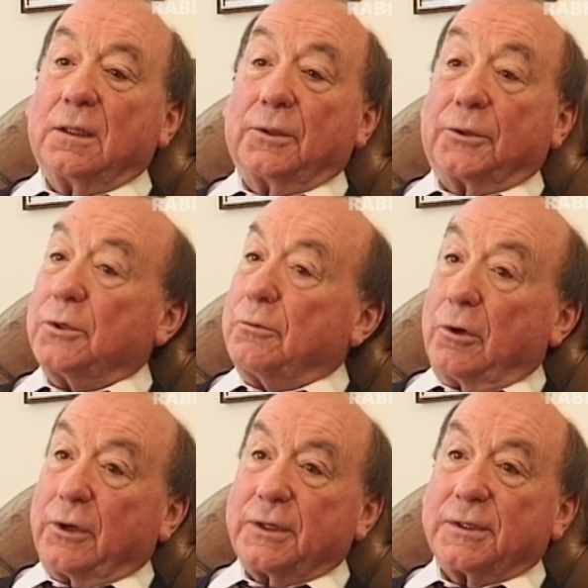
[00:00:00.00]
And the two
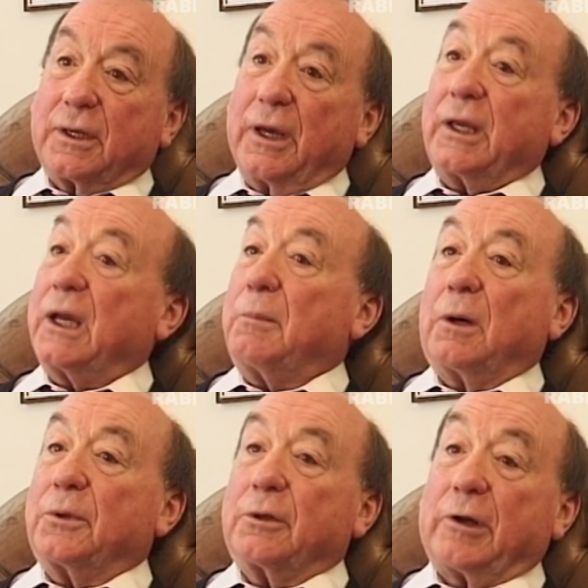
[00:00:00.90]
Ronnies again came
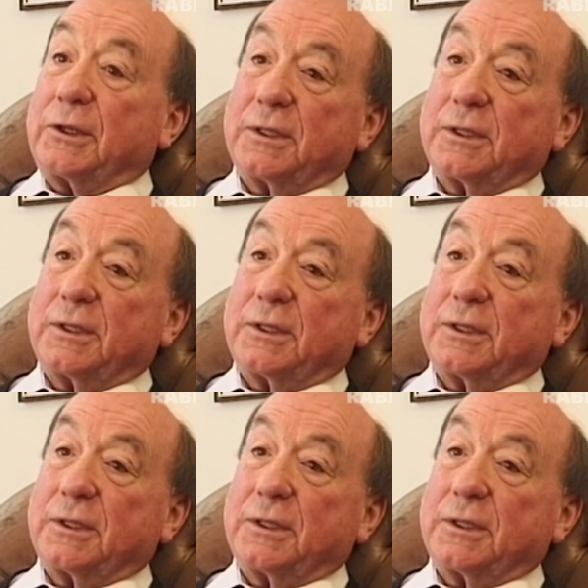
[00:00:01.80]
up with a great